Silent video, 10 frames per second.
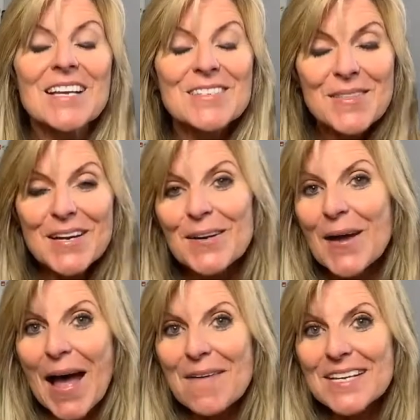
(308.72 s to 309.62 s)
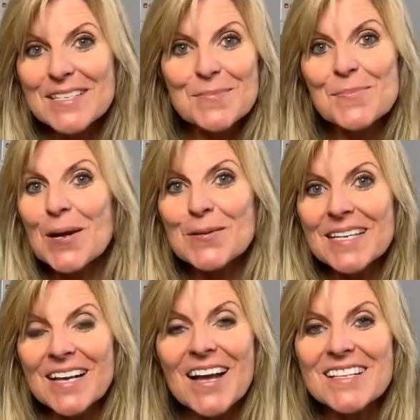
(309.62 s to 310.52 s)
So there you have it, some pros
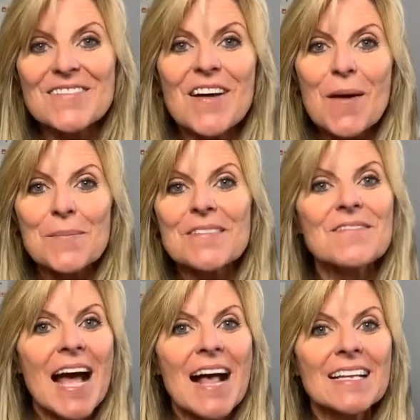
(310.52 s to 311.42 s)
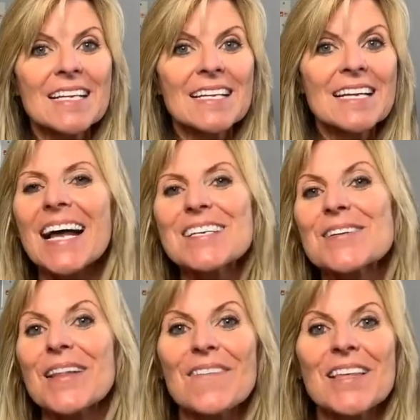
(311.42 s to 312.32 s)
and cons of Almaden Valley. I
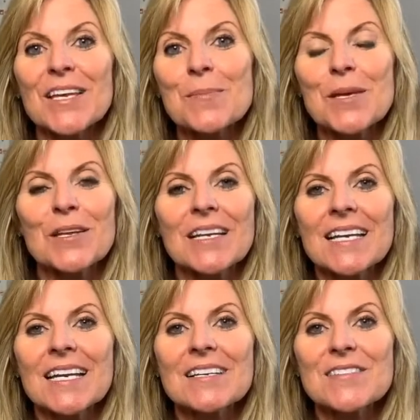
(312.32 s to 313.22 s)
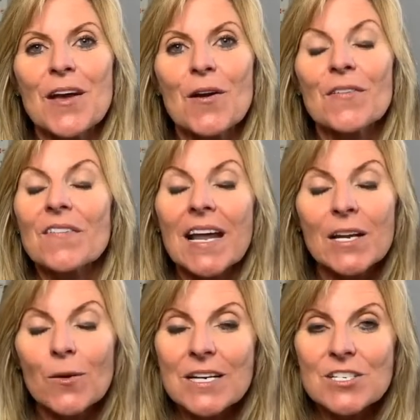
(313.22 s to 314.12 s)
do love the community, so if you have
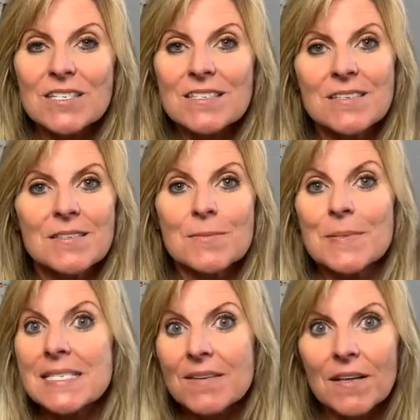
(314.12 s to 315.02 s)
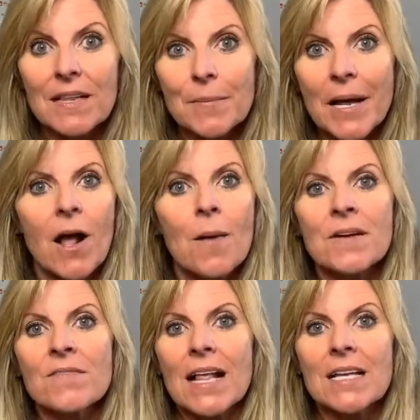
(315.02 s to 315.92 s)
any questions specifically about
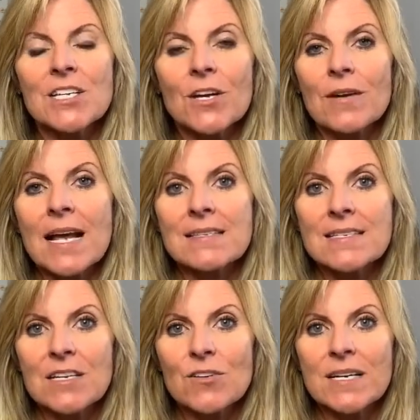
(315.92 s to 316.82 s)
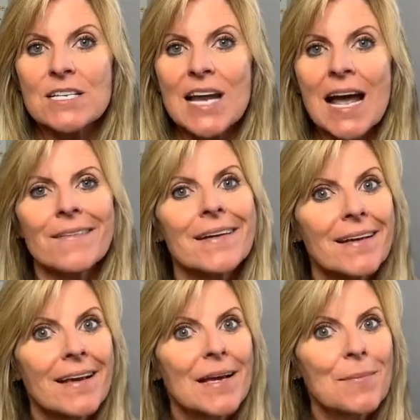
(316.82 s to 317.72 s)
Almaden Valley, don't hesitate to reach out.
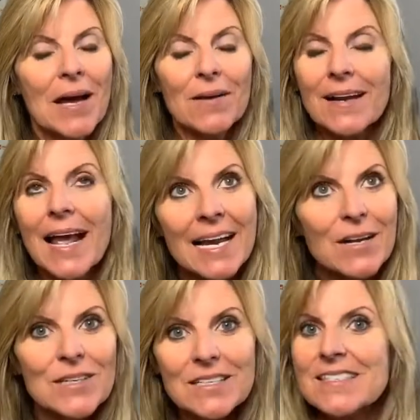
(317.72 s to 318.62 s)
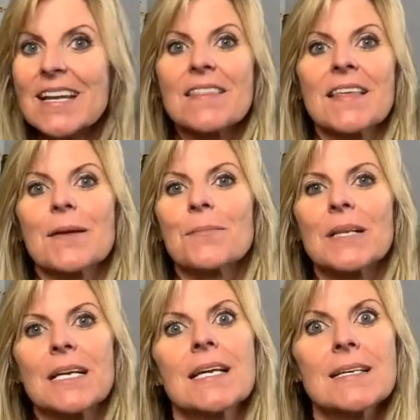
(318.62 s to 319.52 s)
About any real estate thing,
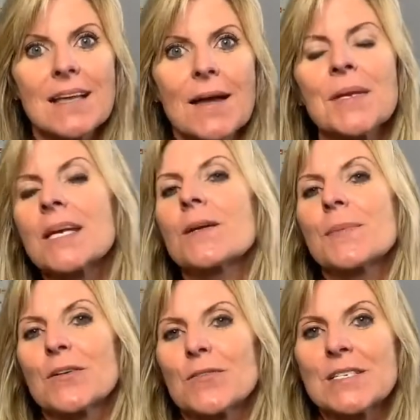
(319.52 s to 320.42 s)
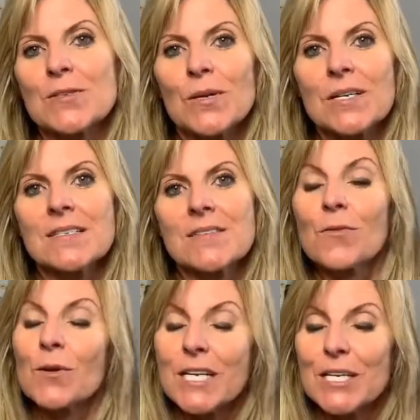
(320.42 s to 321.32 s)
please, I'm here to be a resource
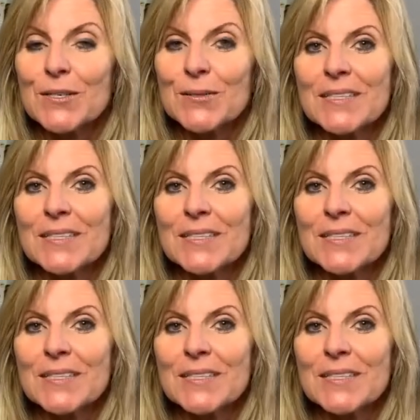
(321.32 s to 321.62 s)
for you.